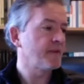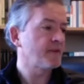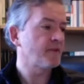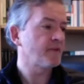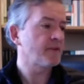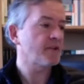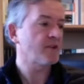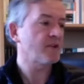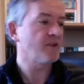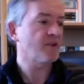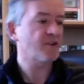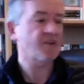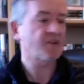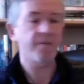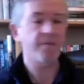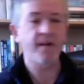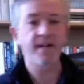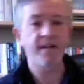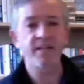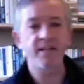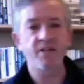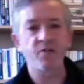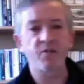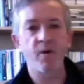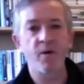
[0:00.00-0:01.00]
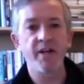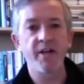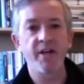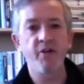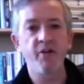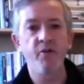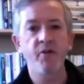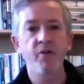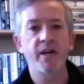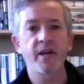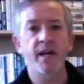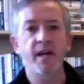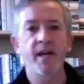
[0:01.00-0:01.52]
there's lots of places where
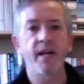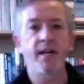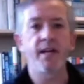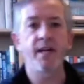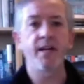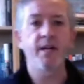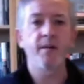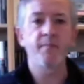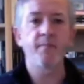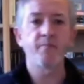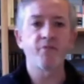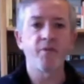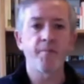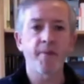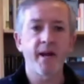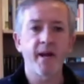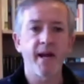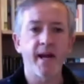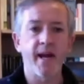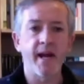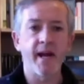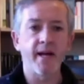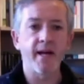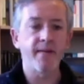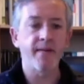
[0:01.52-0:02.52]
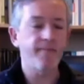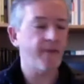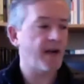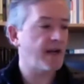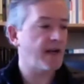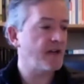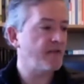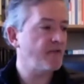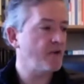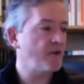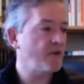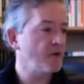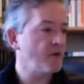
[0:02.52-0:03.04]
you can prepare, and
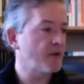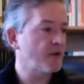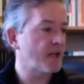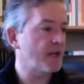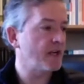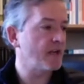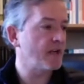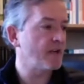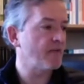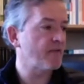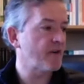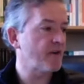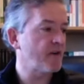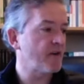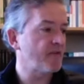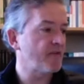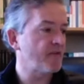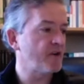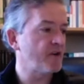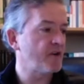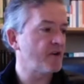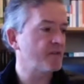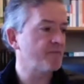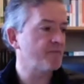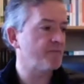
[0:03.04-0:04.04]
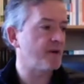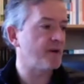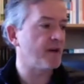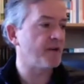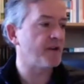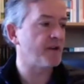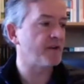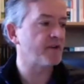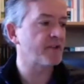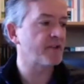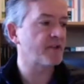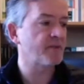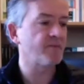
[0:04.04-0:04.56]
if you look in the very first bar,
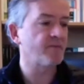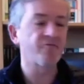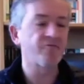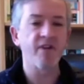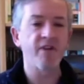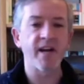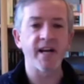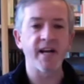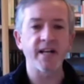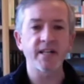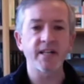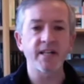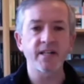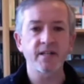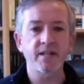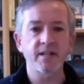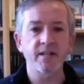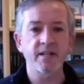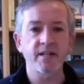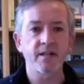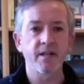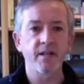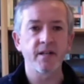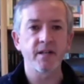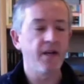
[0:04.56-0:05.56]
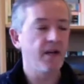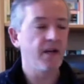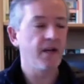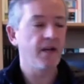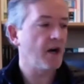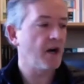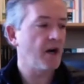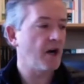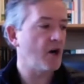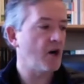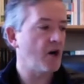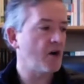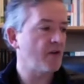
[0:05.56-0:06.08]
there are some rests
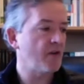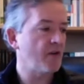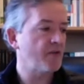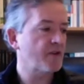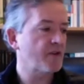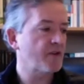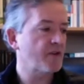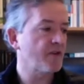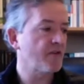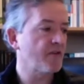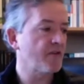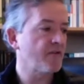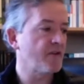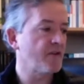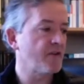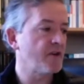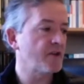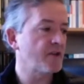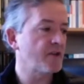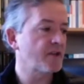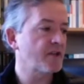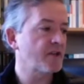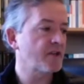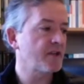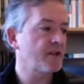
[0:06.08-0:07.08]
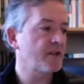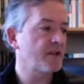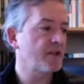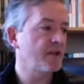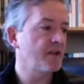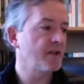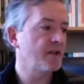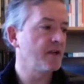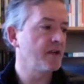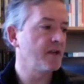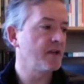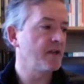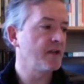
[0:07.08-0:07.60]
after the first
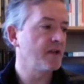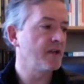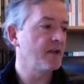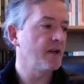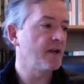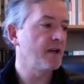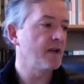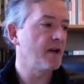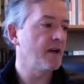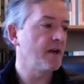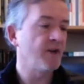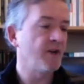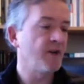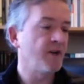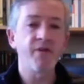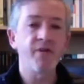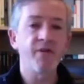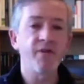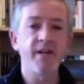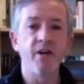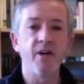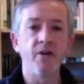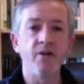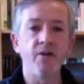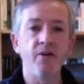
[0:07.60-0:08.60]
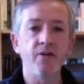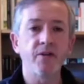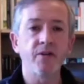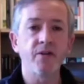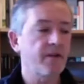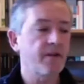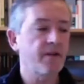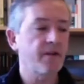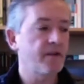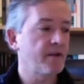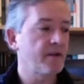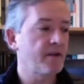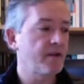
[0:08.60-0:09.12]
uh, three notes
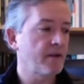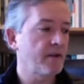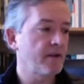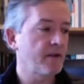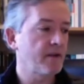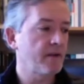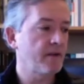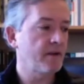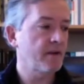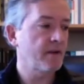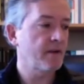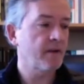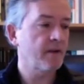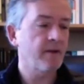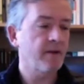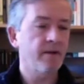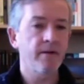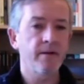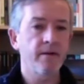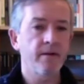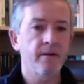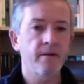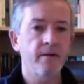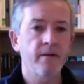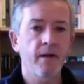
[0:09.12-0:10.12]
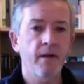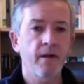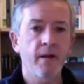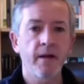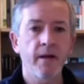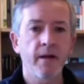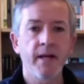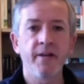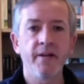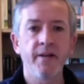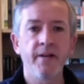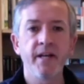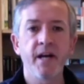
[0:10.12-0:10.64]

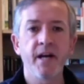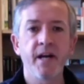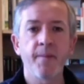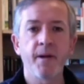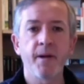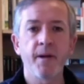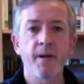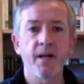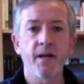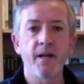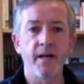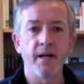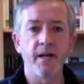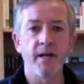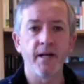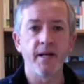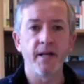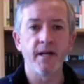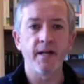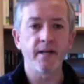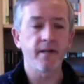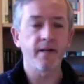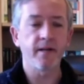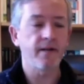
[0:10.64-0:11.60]
in the upper line.